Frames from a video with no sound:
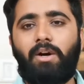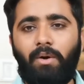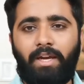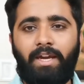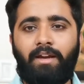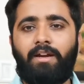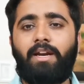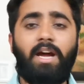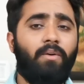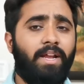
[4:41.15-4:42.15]
Okay,
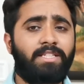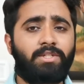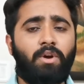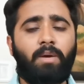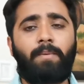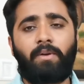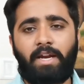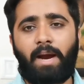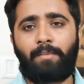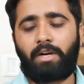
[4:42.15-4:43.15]
now let's talk about
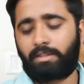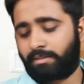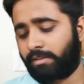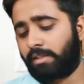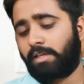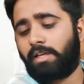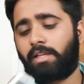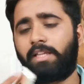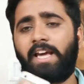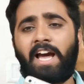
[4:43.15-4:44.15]
cameras.
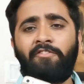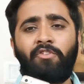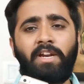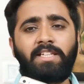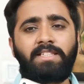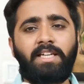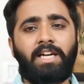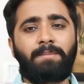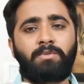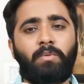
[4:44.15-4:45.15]
The iPhone SE
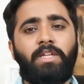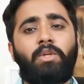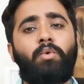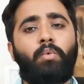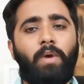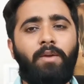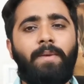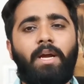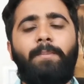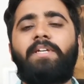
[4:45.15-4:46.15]
comes with a 12
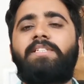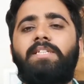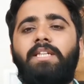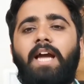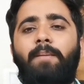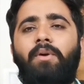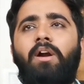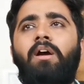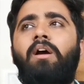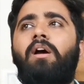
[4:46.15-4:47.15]
megapixel
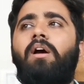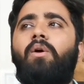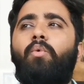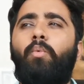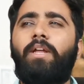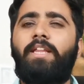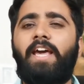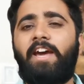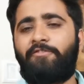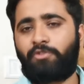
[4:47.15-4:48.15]
camera with
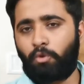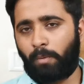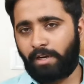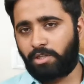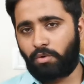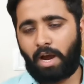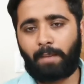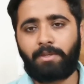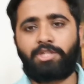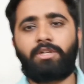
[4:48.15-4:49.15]
f2.2
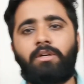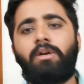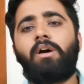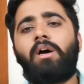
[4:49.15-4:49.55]
aperture.